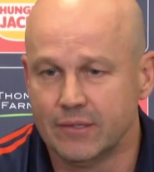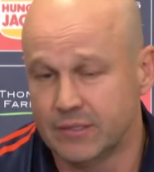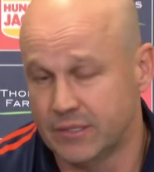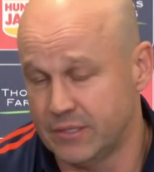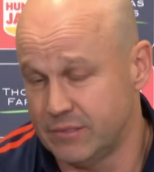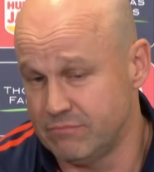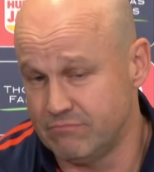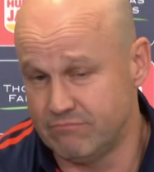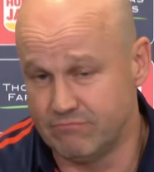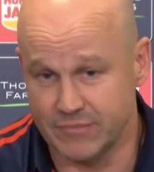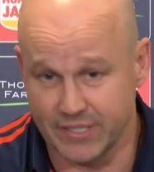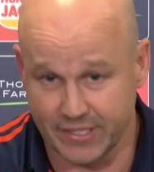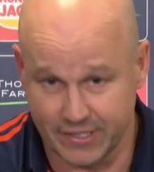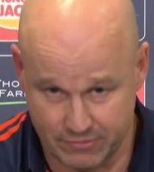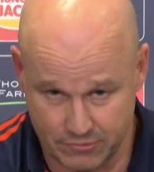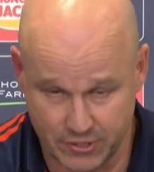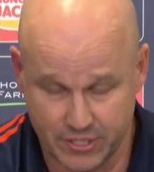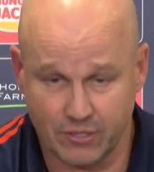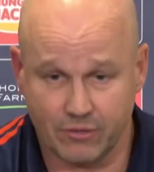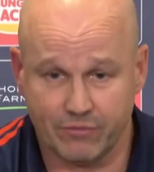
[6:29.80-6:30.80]
and
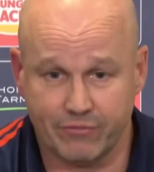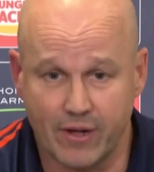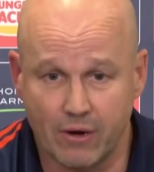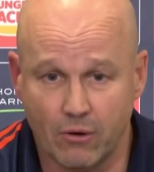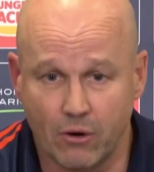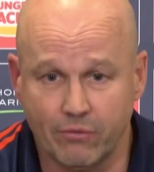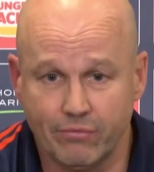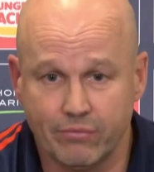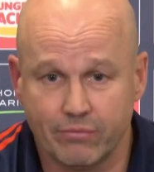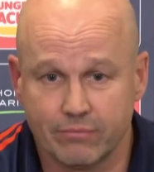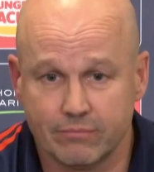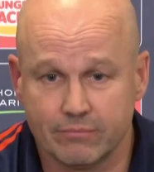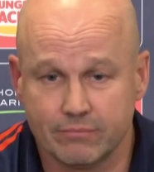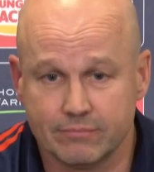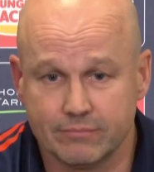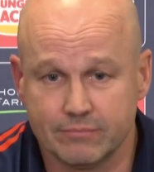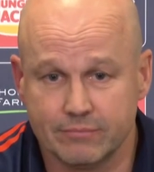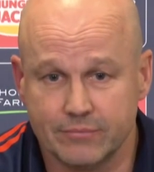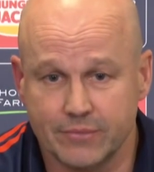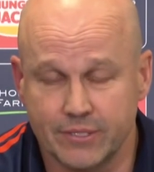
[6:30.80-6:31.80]
we're not far off,
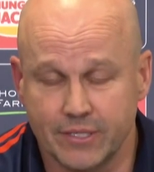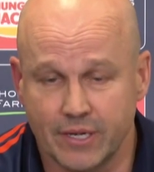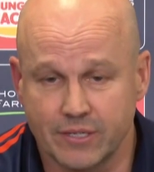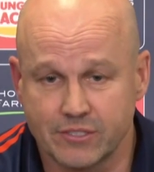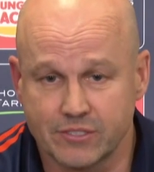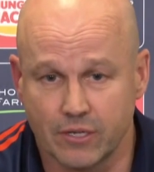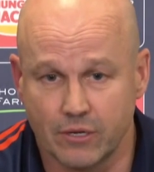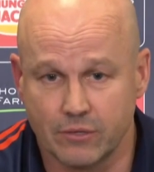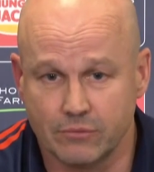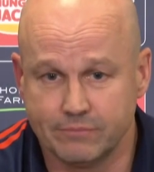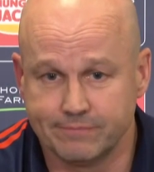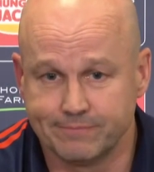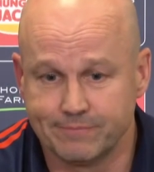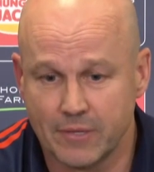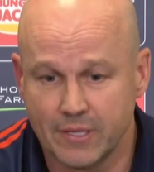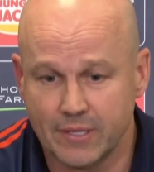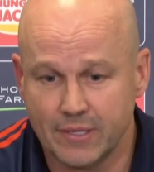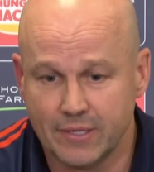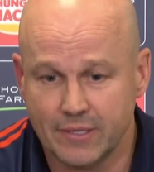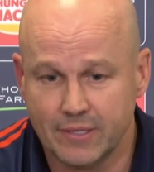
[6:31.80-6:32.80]
you know. So
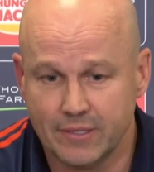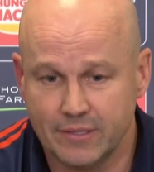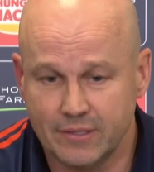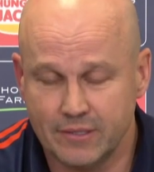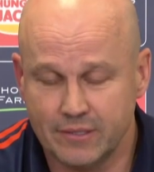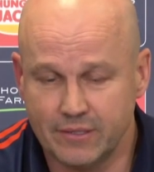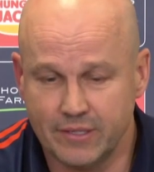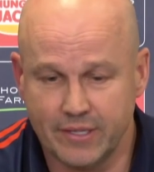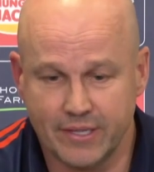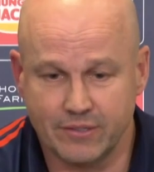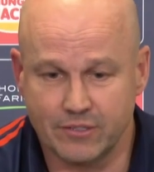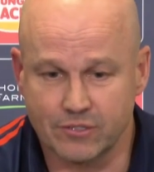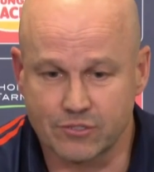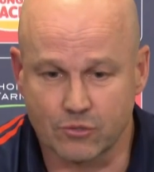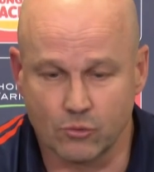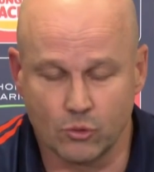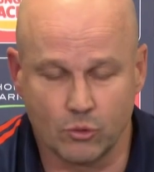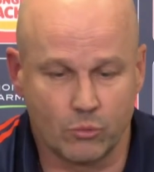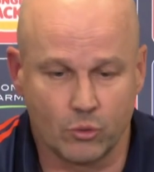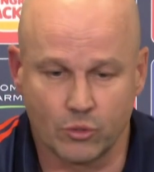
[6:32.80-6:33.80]
in the end, the
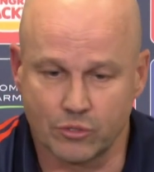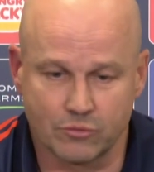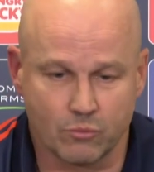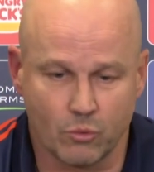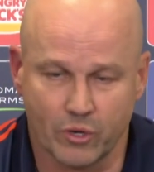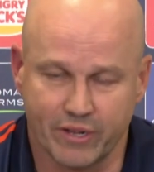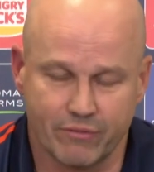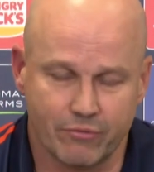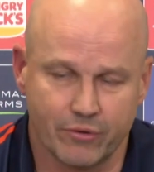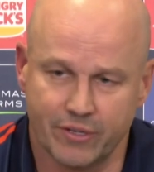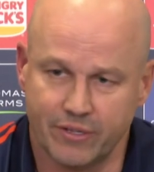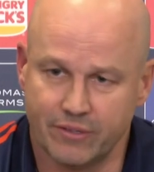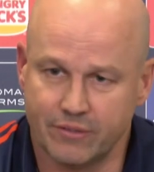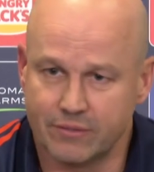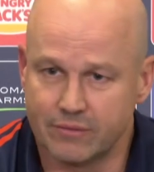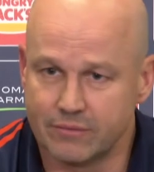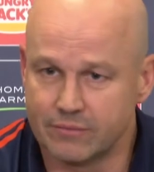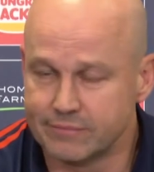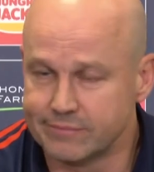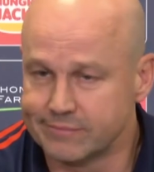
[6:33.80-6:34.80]
scoreboard is whatever it
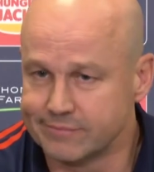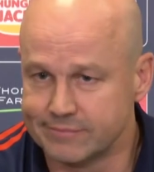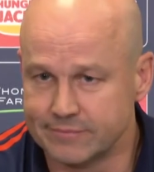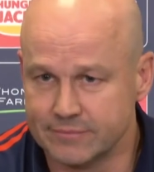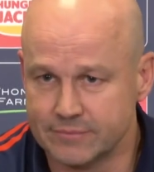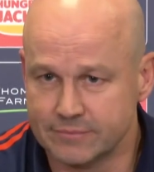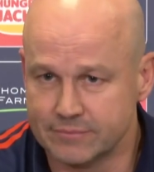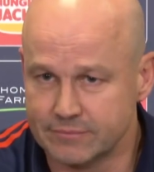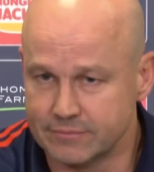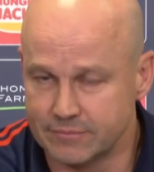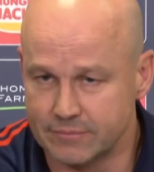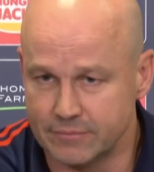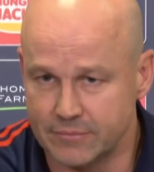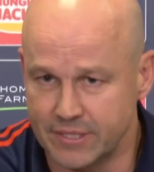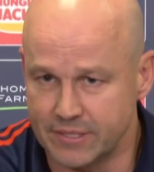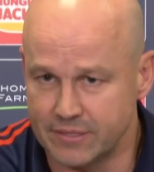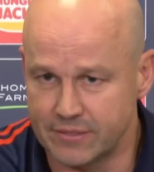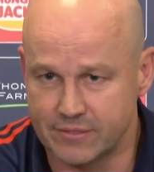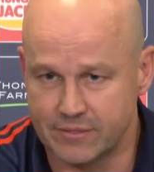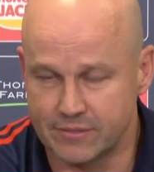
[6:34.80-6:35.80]
is.
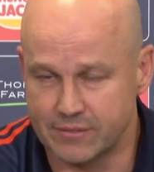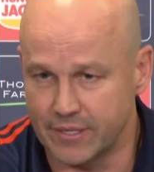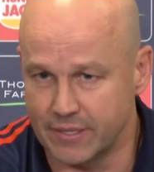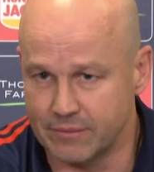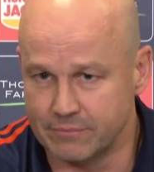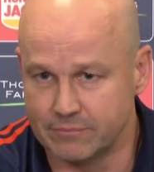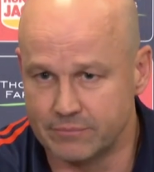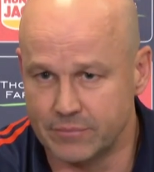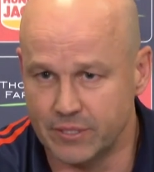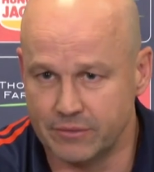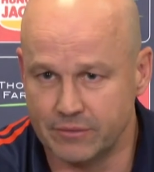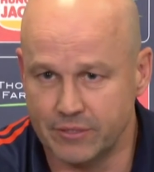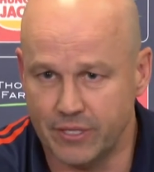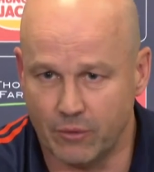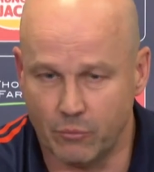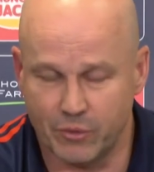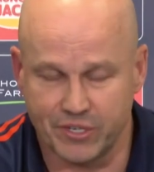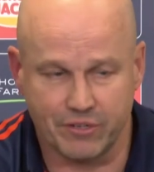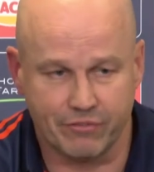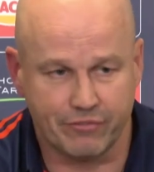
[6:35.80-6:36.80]
It's um, but yeah,
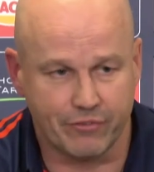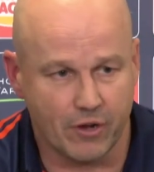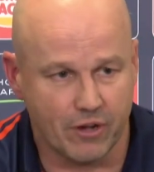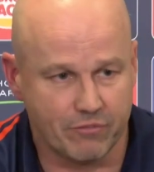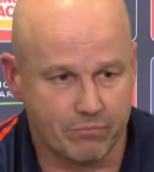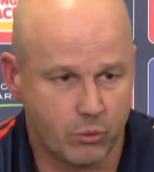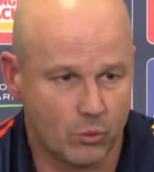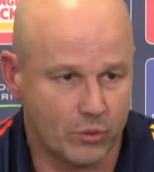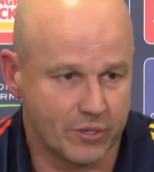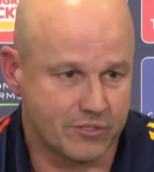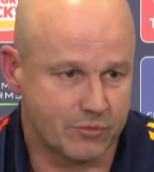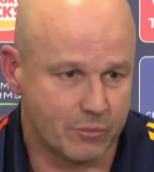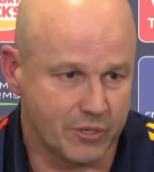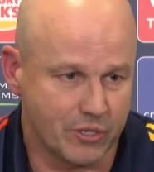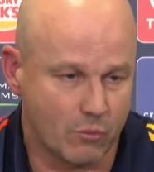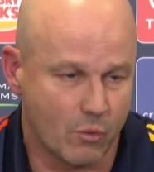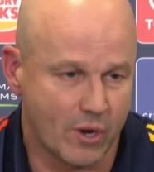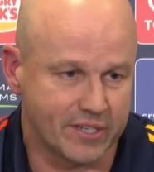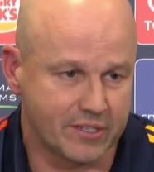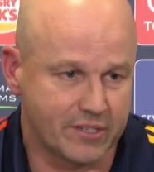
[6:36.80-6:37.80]
when you're five points, when
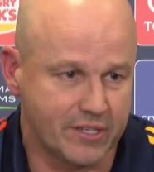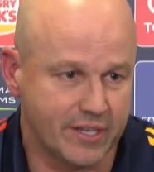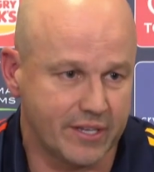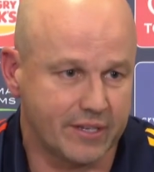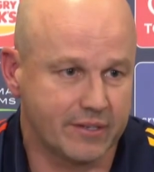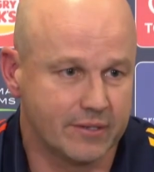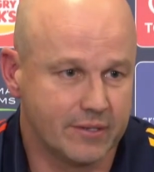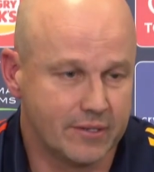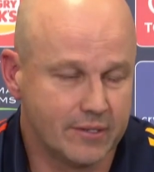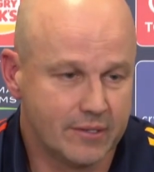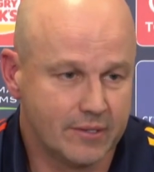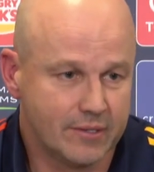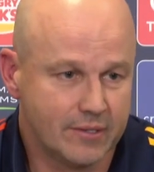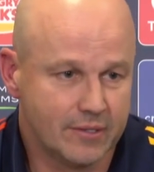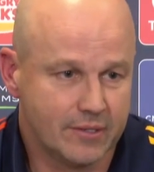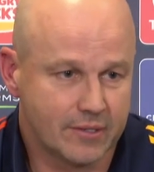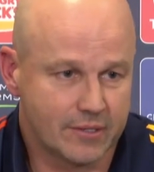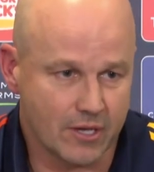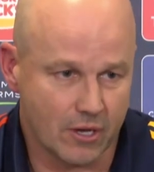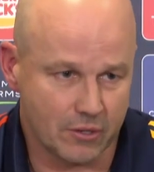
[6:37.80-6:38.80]
you're one kick,
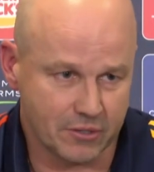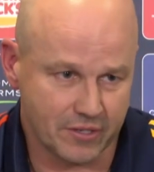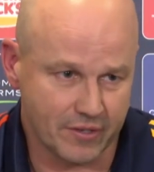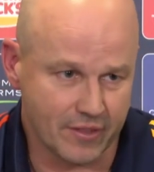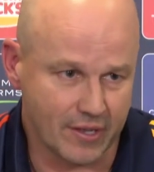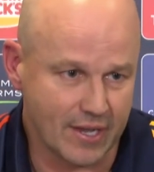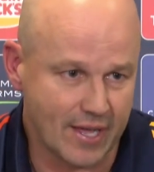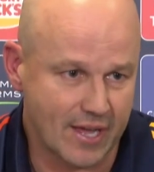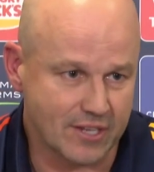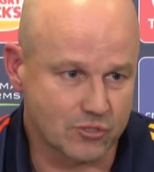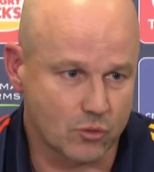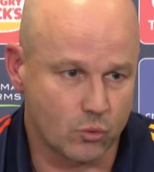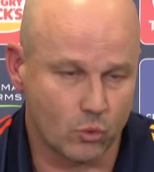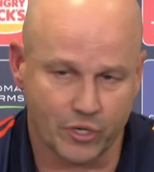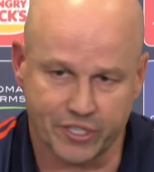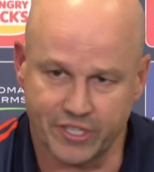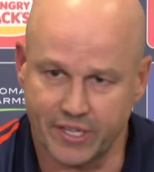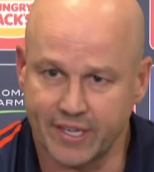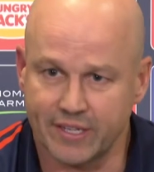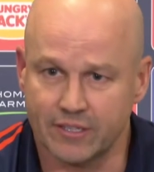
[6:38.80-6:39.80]
going into the last
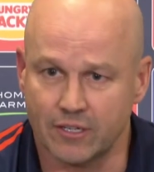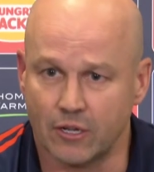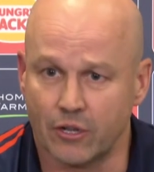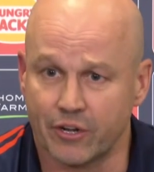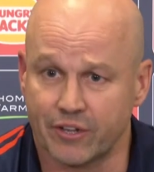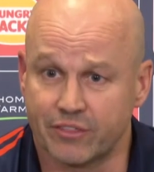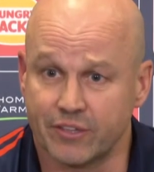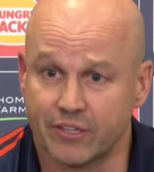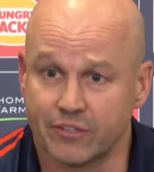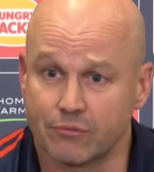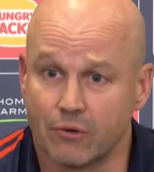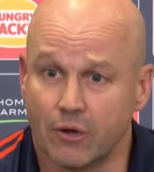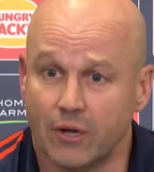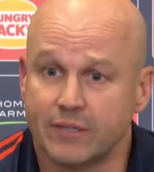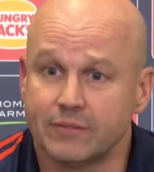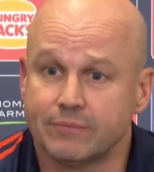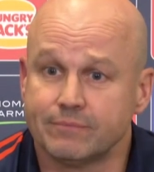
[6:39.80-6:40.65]
quarter, you're getting a lot of things right.